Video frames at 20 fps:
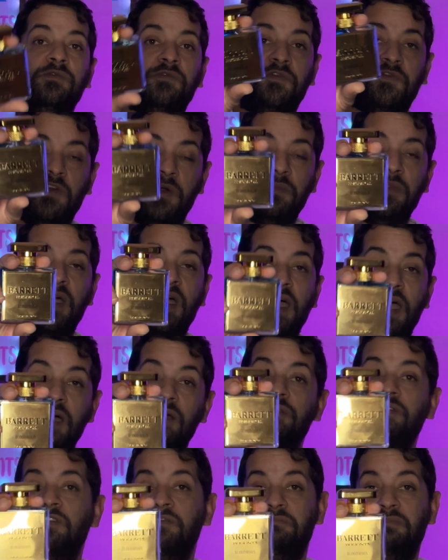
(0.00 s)
from the
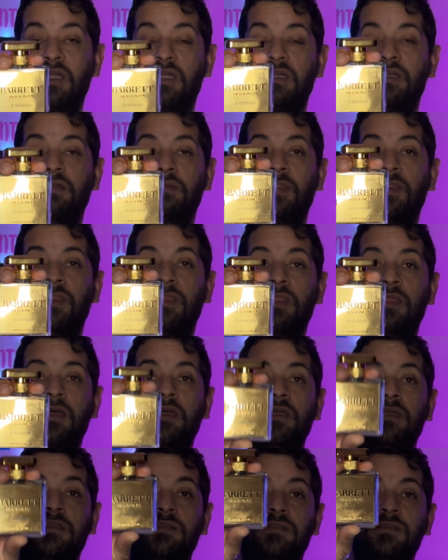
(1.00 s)
House of Barbe
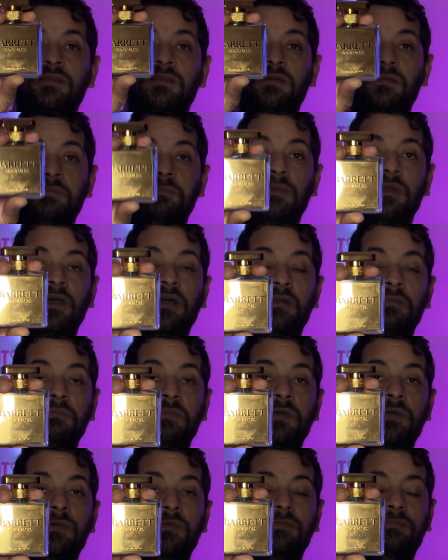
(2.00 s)
is Blood
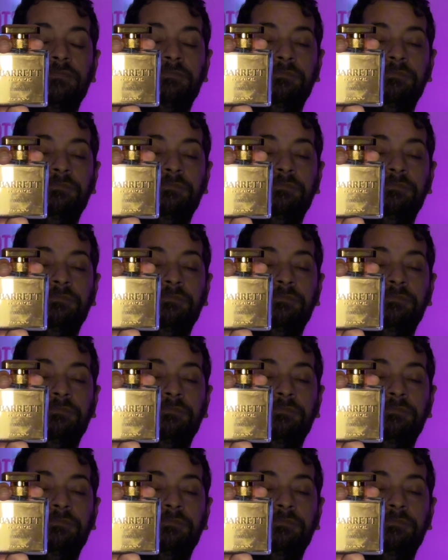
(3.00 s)
Moon.